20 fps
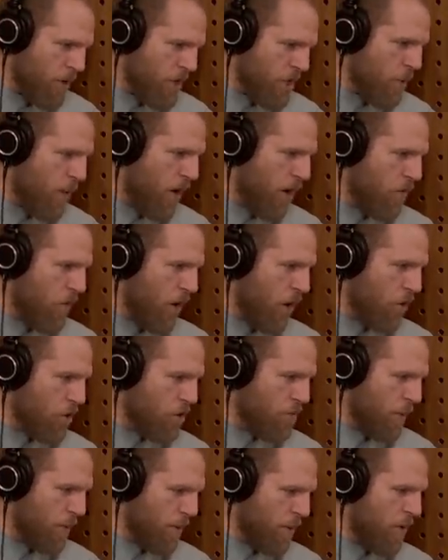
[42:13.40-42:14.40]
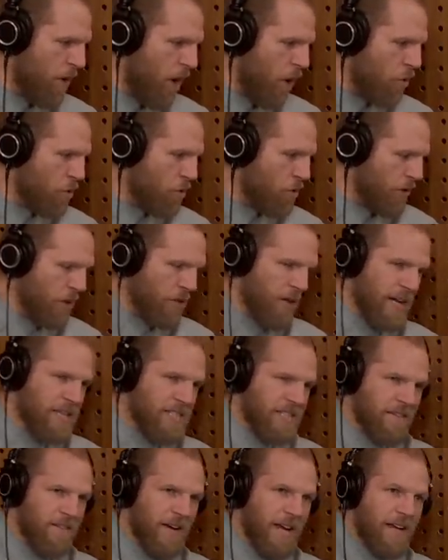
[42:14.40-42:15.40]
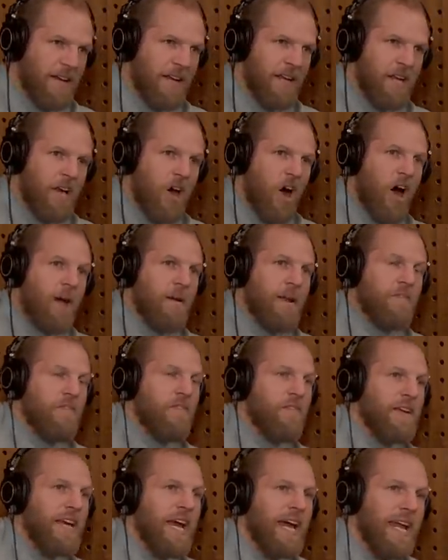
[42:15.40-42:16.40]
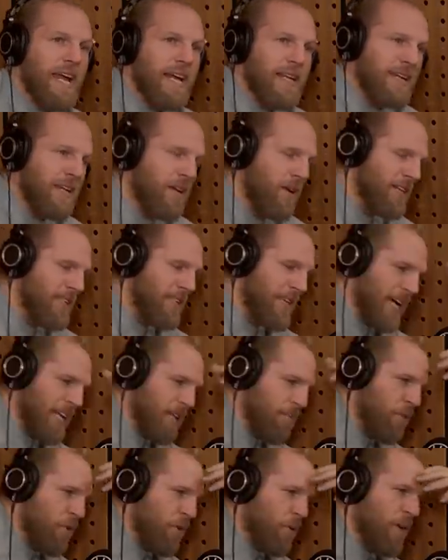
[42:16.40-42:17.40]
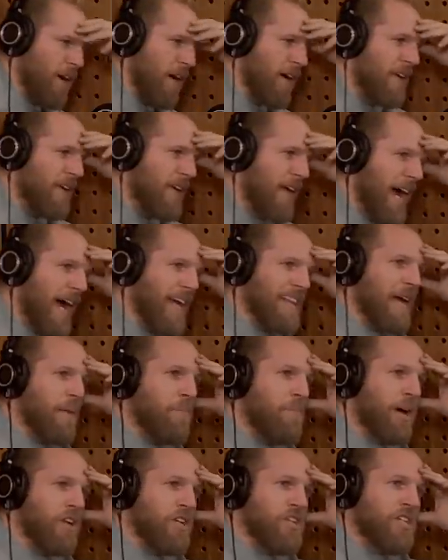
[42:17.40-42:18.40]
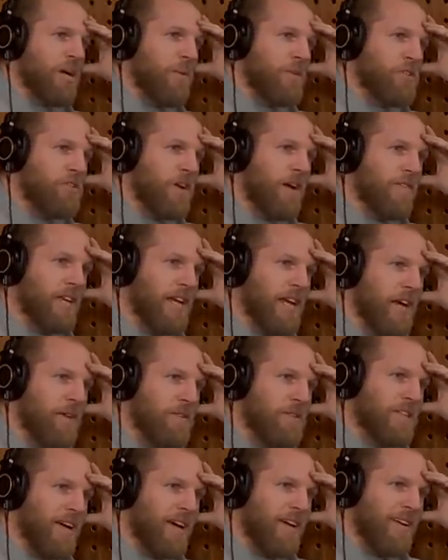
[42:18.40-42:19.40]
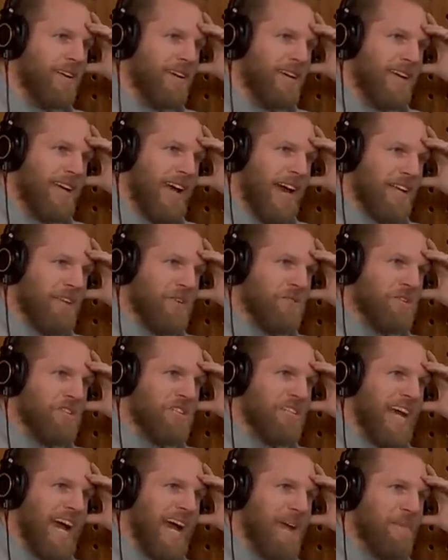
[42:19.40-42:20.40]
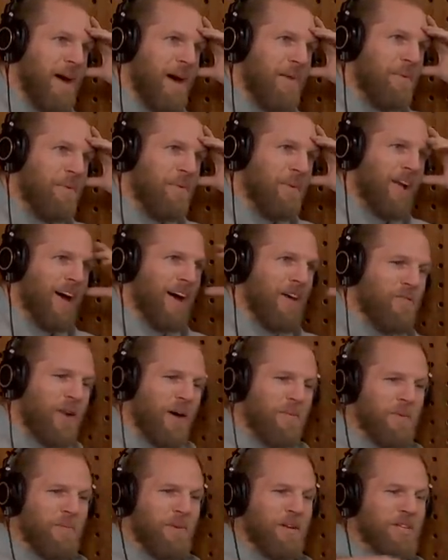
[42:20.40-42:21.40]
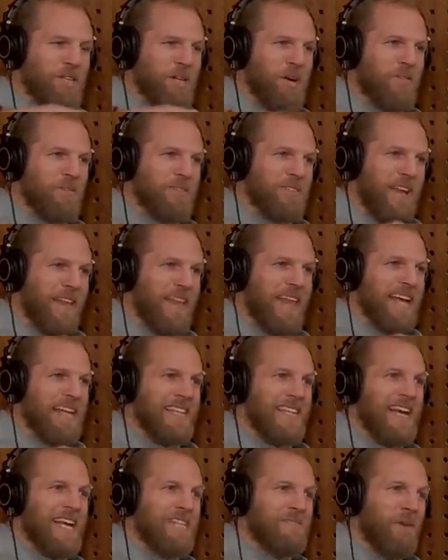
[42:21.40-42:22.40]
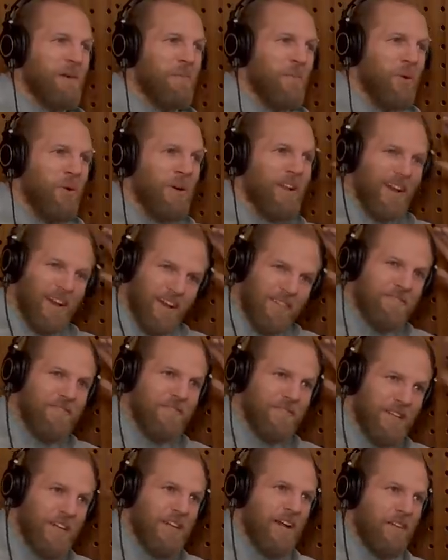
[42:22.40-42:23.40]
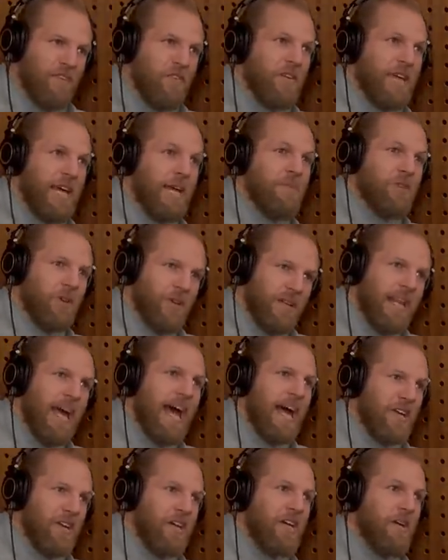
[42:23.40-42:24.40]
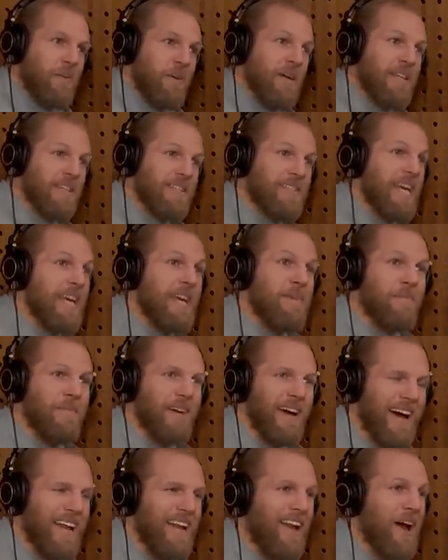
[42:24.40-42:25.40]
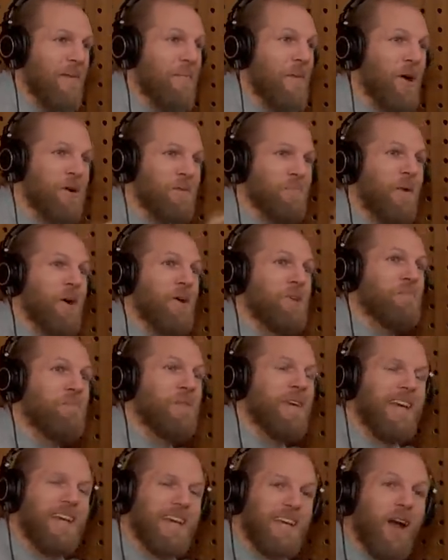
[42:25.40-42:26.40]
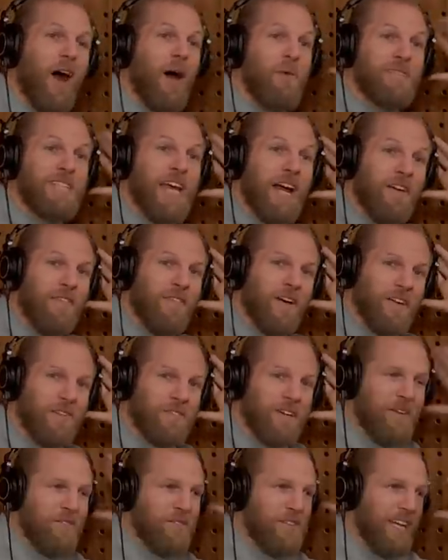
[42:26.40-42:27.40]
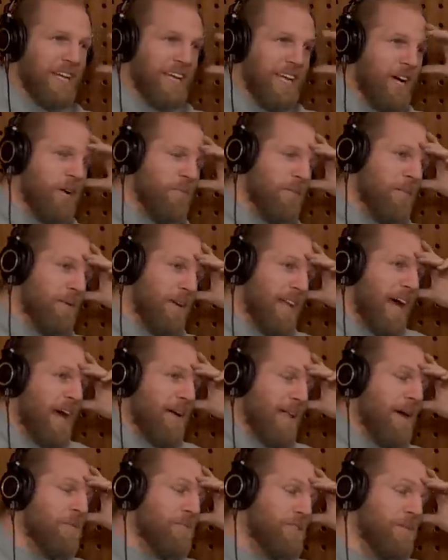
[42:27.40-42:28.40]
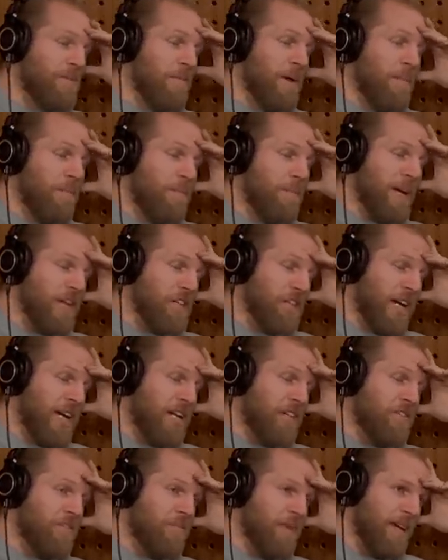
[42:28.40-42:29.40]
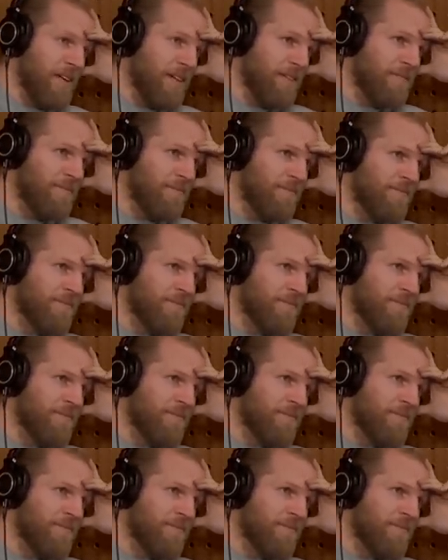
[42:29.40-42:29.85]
We knew our roles, but we were ultra aggressive. And I never forget that, you know, I say it in the book when I had that punch up with Trevor Leota, and you just came up and were like rubbing yeah. my shoulders, like that. There's my boy. Like, I, you know, if you keep doing that, you're going to be in the team. And like most, most, you know, I was terrified yeah. that Trevor was going to kill me, but that that was a, a big change for me.